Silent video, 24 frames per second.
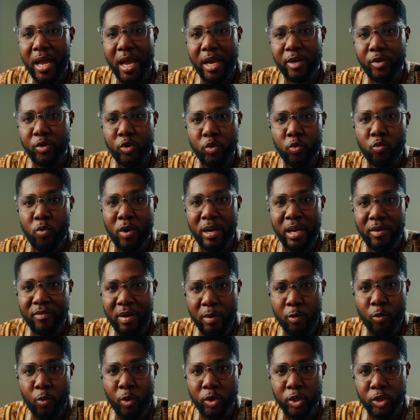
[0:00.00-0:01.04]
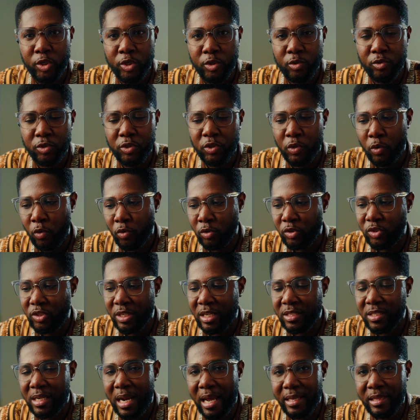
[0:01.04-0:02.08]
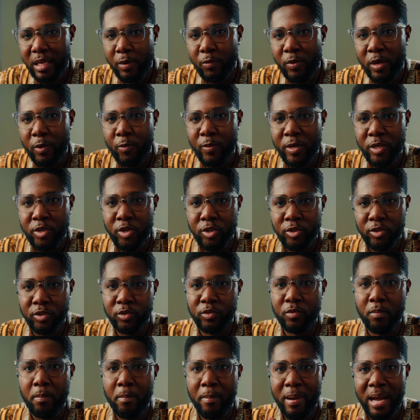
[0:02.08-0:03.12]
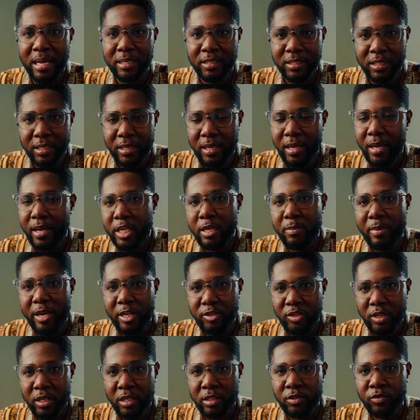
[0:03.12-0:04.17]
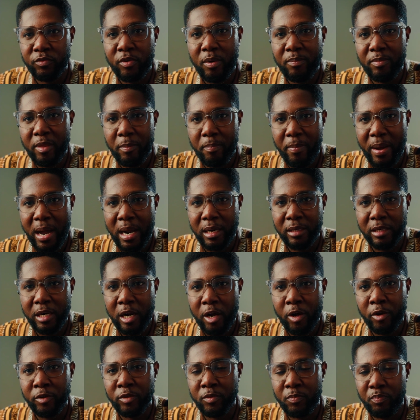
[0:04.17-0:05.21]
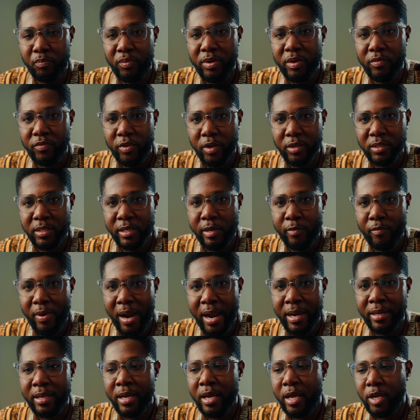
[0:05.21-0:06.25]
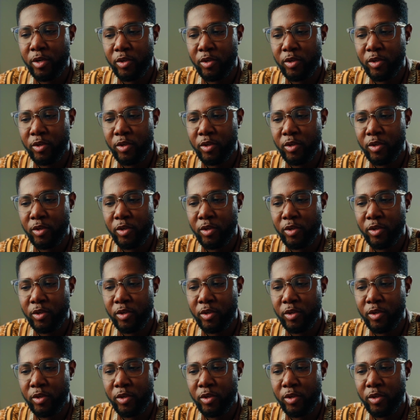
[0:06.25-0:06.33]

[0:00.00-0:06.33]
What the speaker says: and do whatever we want to do. So just like the way we used to mask images from the background previously, right?